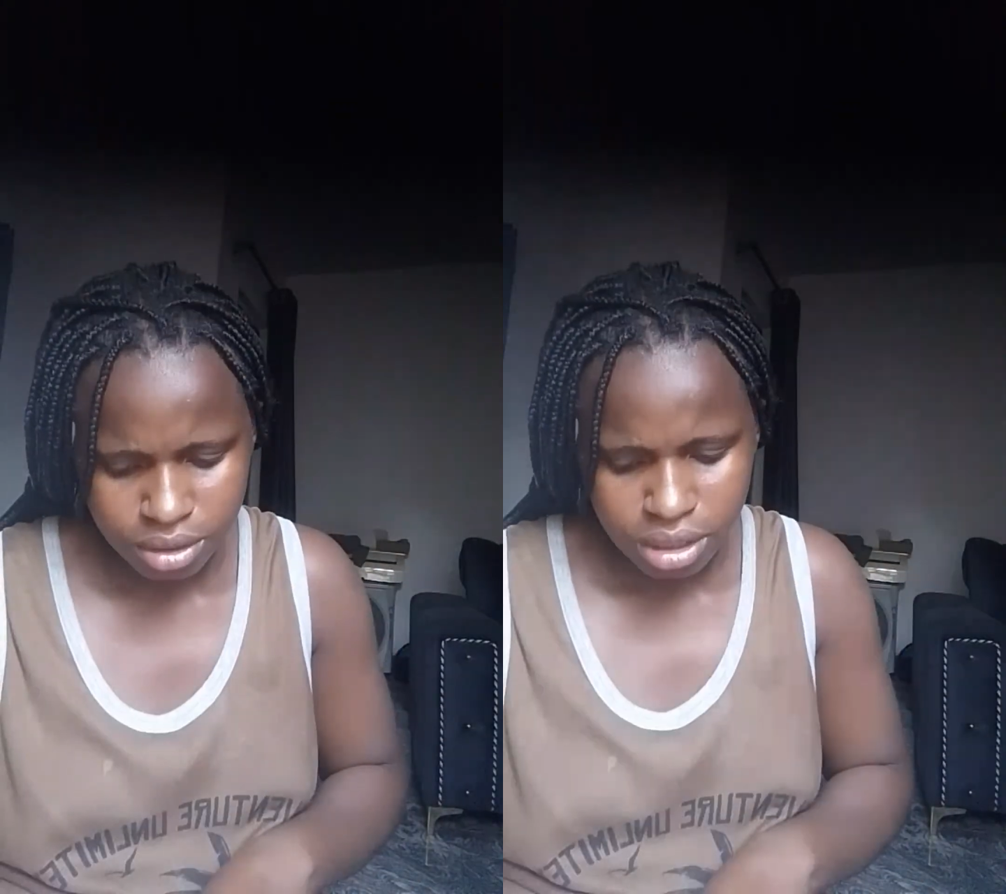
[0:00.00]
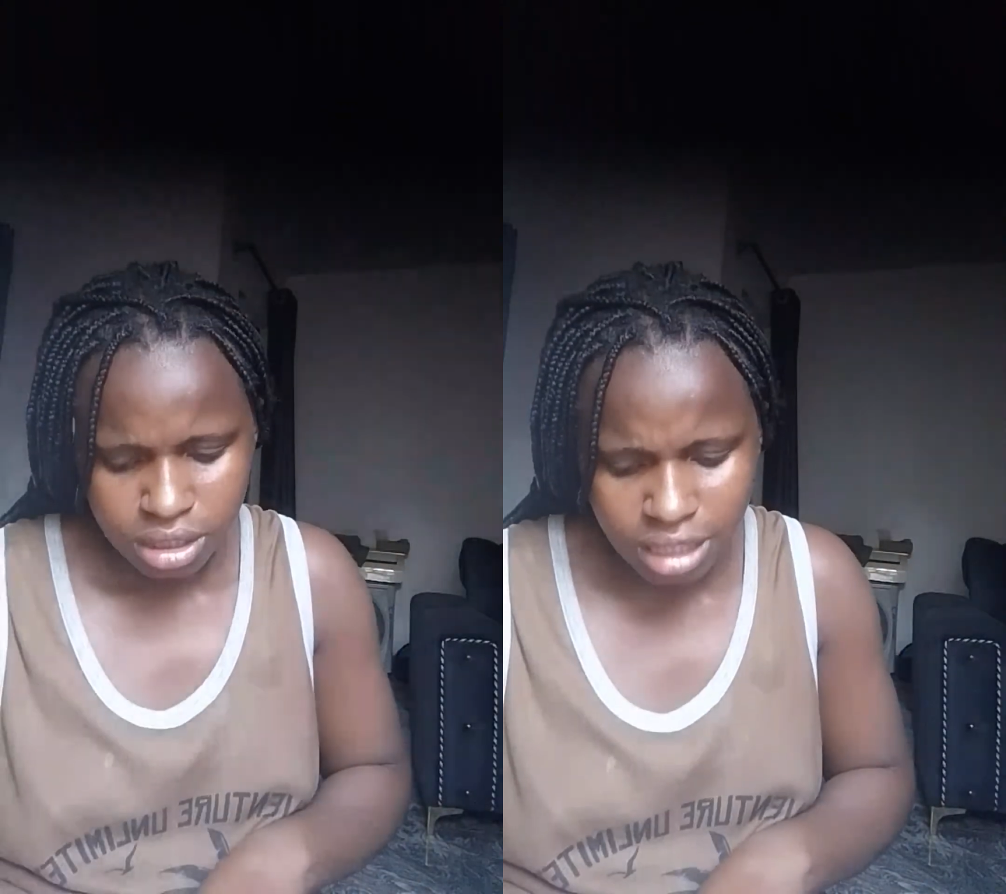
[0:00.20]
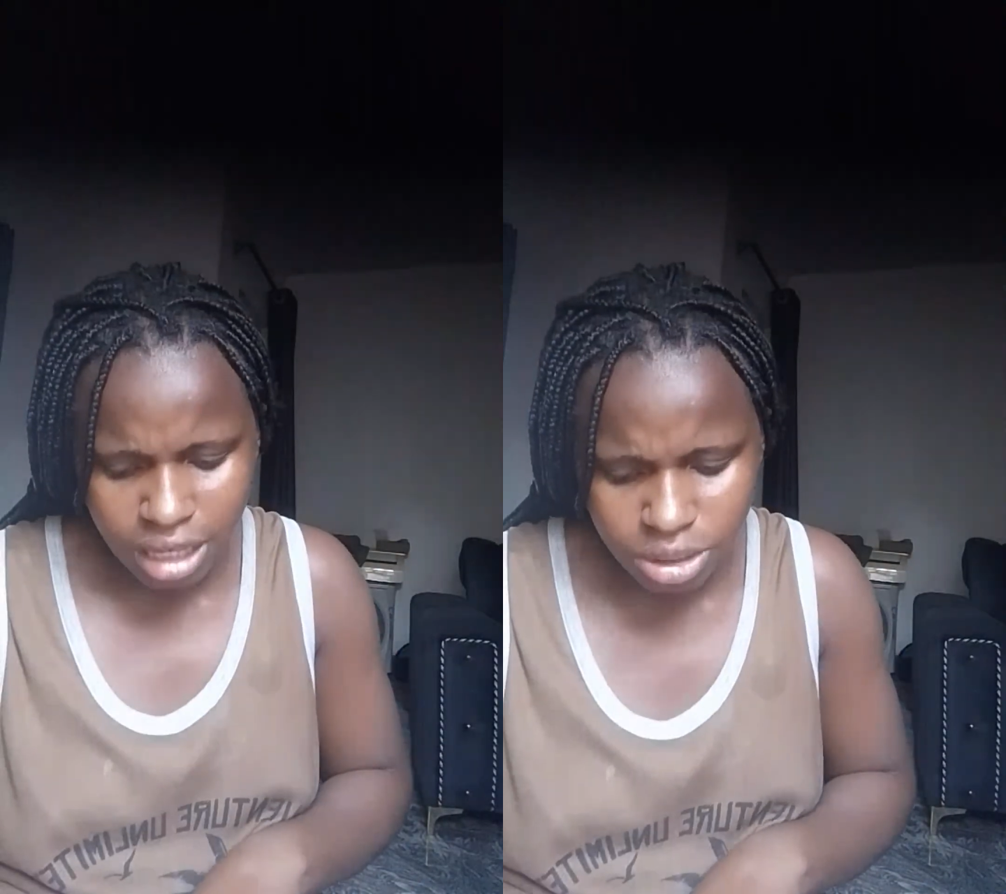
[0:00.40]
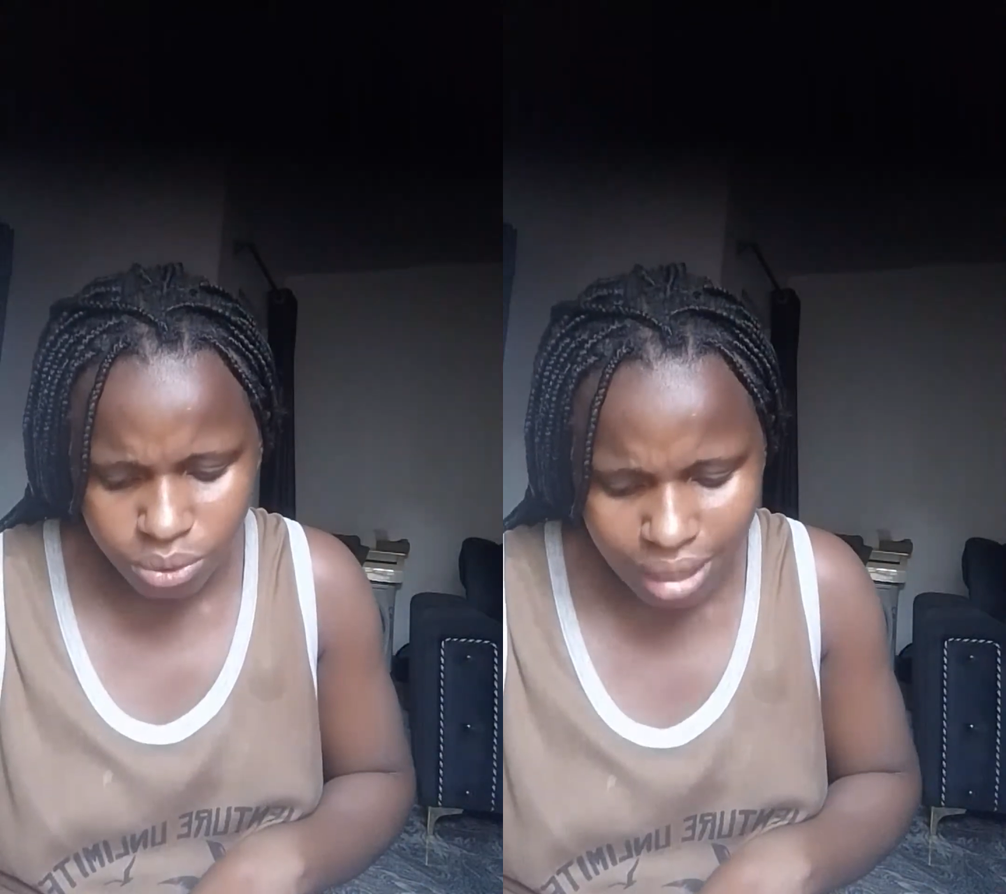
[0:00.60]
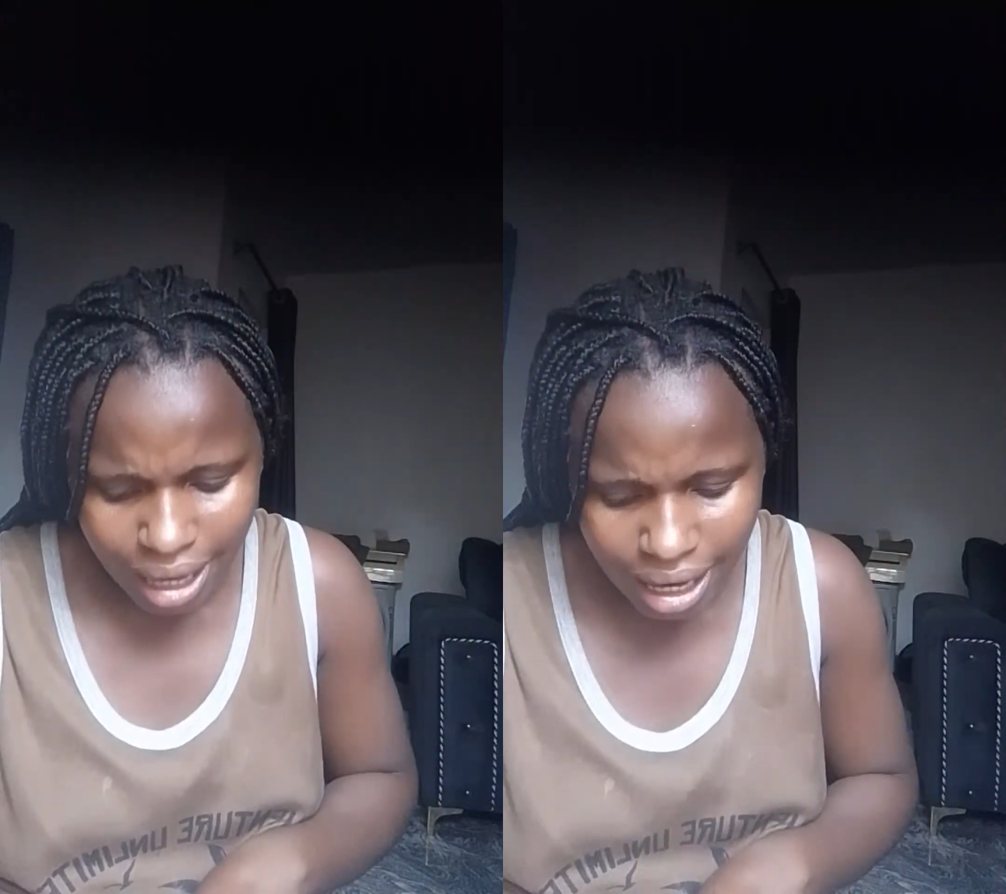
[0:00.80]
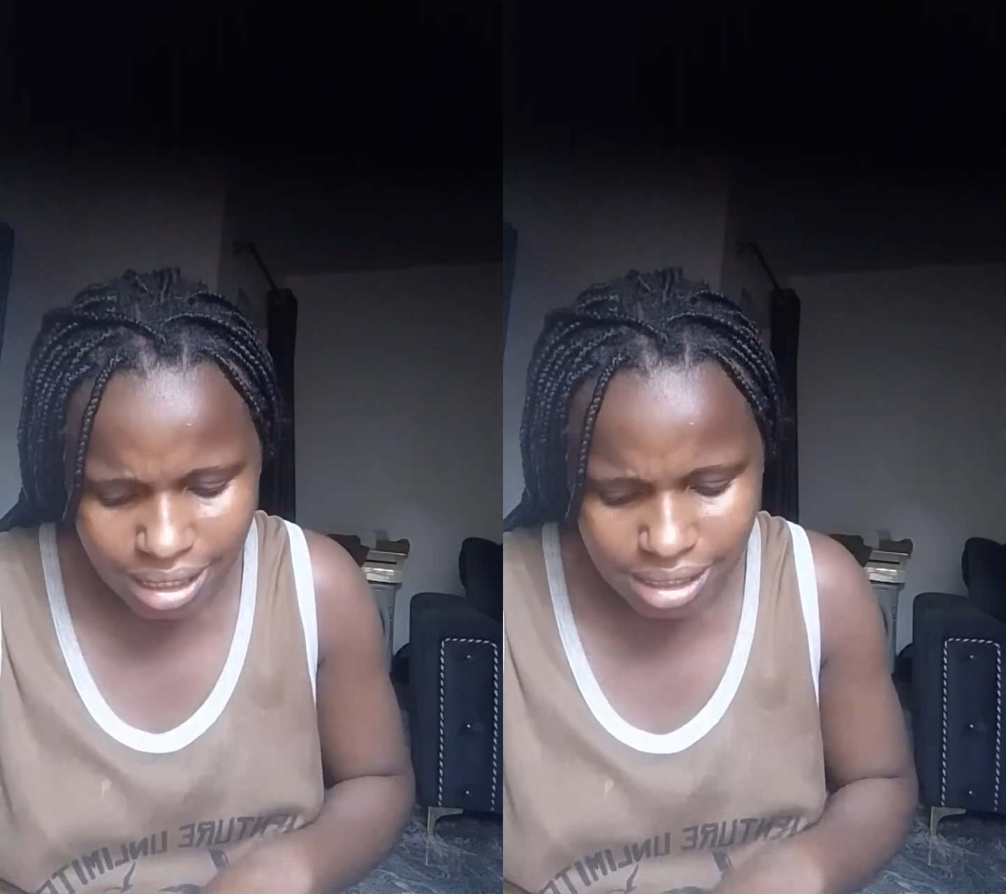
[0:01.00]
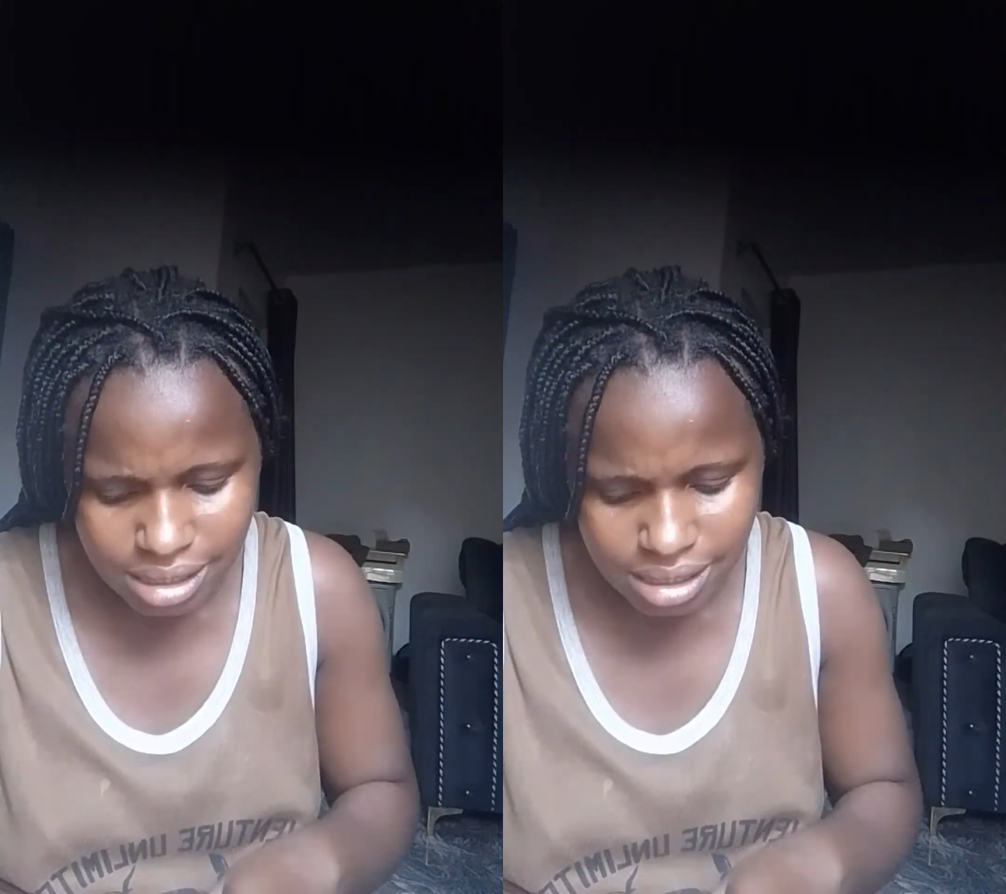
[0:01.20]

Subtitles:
Then you now ask